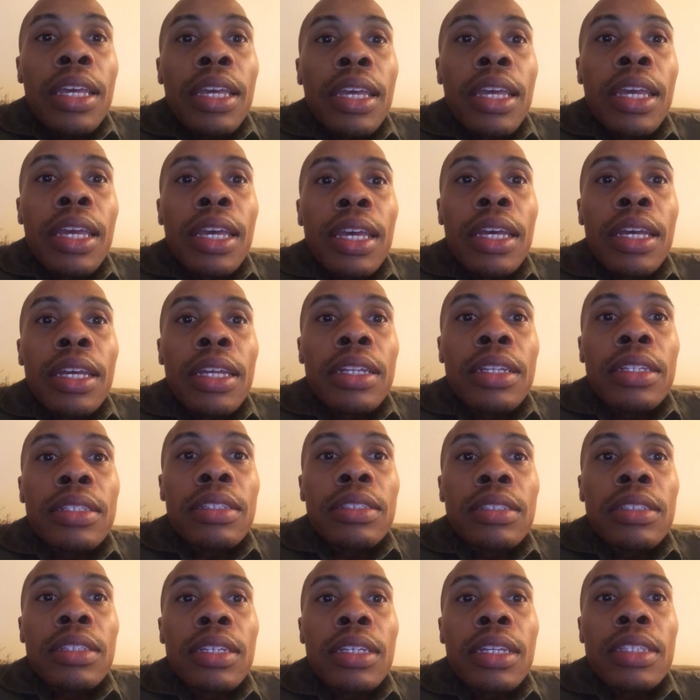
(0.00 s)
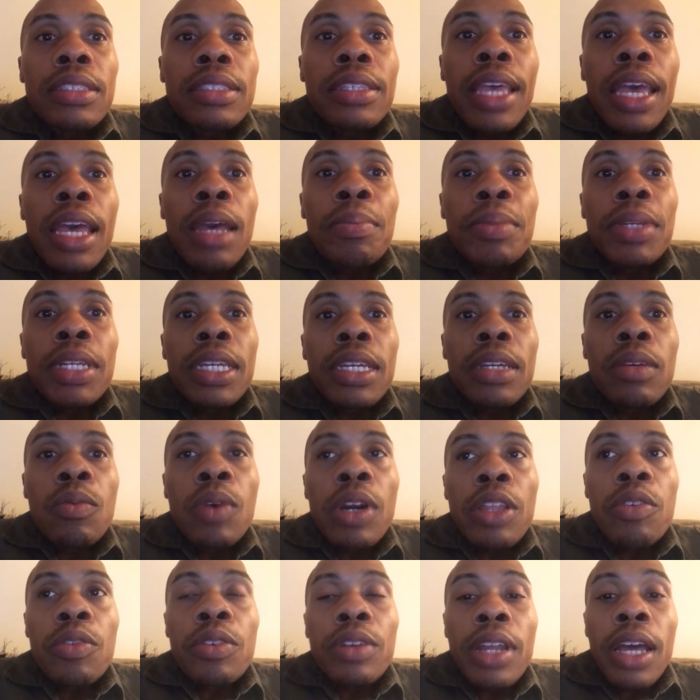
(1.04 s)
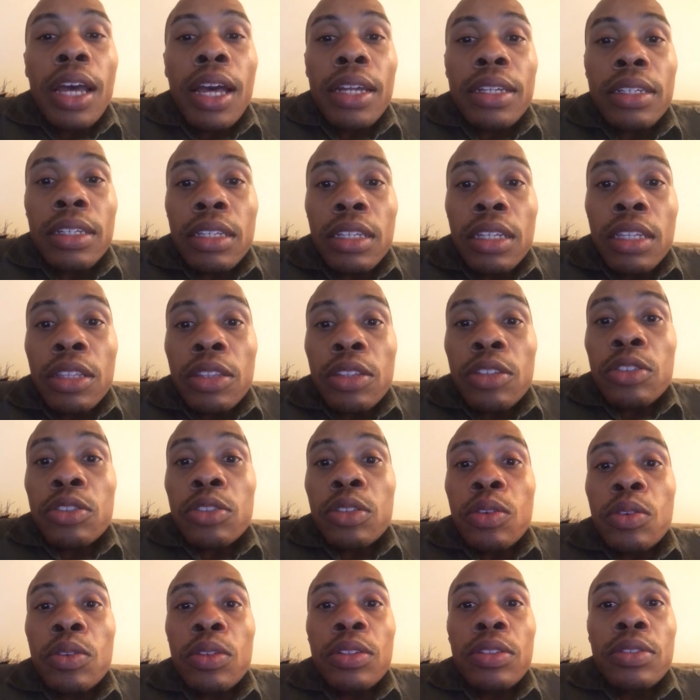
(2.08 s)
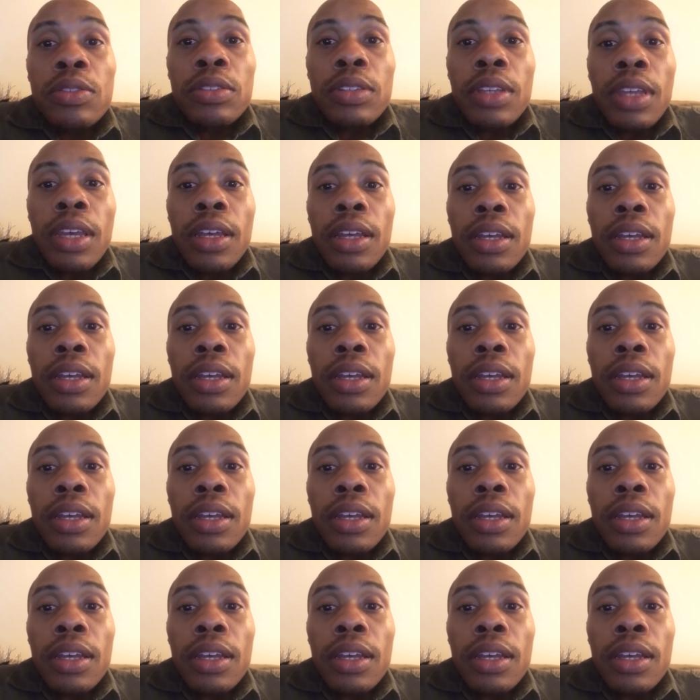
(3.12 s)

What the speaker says: in examining whether or not the student's